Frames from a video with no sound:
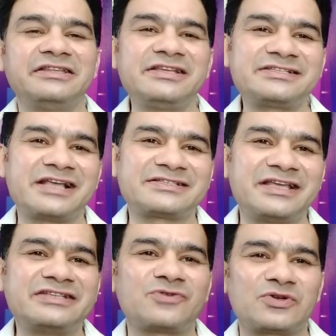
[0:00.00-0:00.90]
This
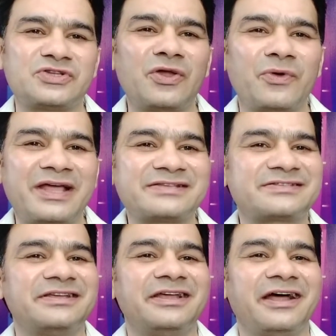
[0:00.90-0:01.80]
essay is also known
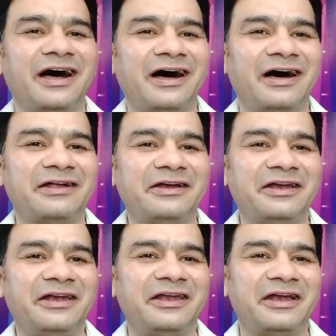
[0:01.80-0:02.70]
as
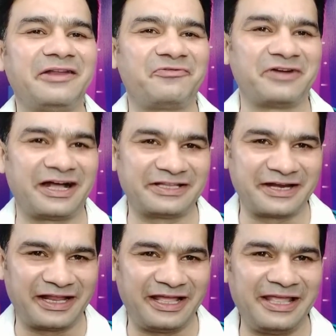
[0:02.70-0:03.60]
different other
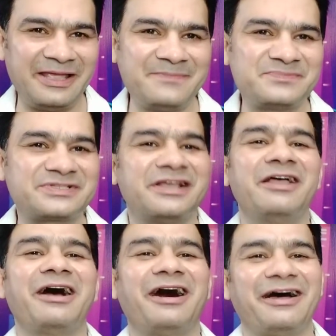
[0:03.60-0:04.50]
names.
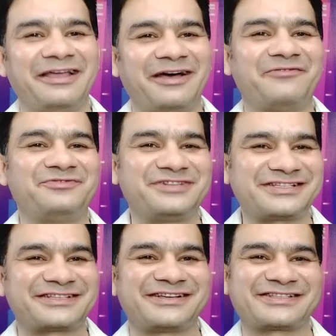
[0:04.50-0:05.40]
I have
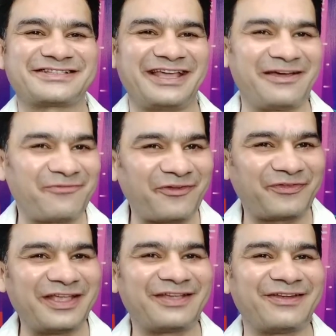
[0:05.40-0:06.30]
discussed
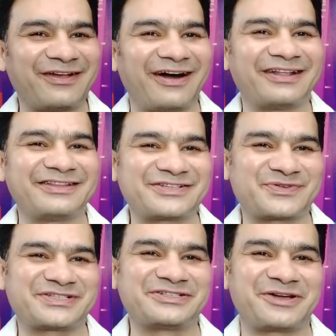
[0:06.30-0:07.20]
everything regarding this
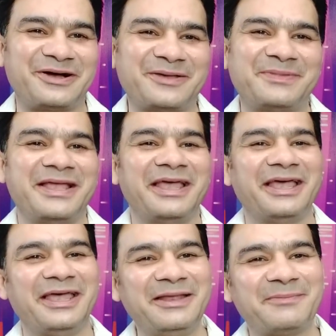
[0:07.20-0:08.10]
question type
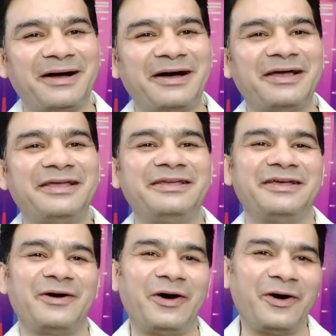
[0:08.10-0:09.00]
in my
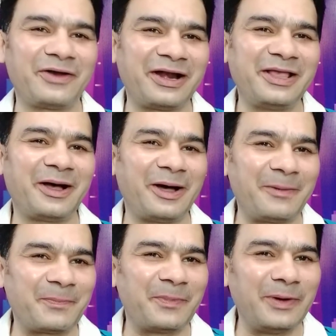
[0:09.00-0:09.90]
already
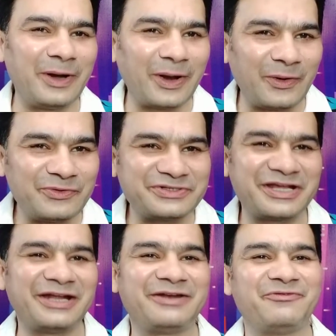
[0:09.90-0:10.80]

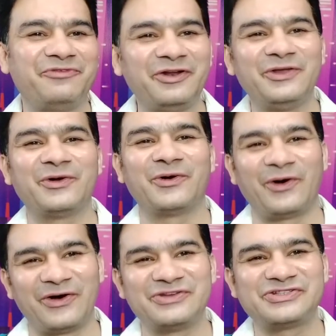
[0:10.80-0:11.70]
uploaded video
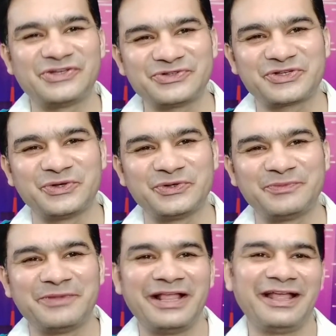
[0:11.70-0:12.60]
on YouTube.